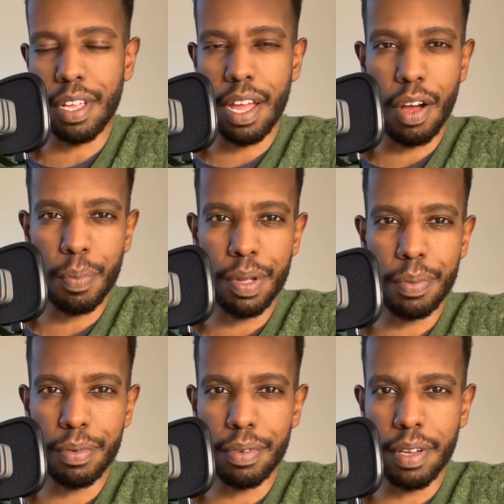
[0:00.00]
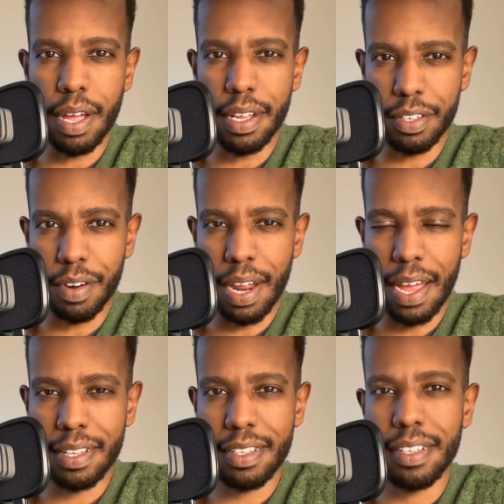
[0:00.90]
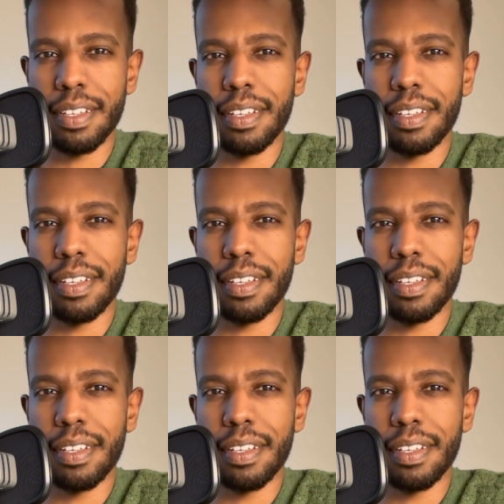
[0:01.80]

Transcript: how people interact,